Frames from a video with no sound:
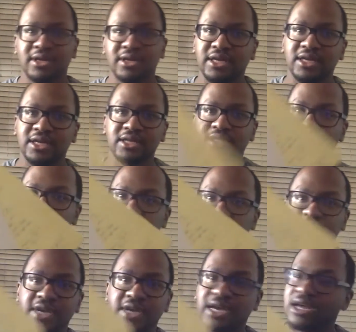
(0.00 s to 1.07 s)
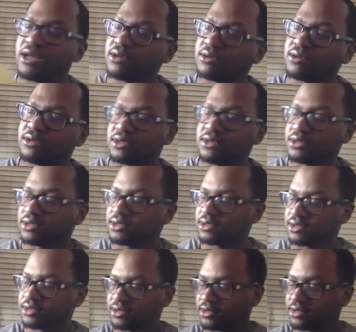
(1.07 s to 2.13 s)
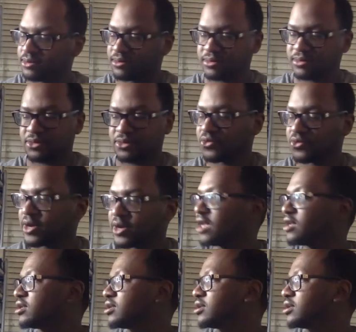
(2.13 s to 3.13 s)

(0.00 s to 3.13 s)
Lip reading: these all over the house, right?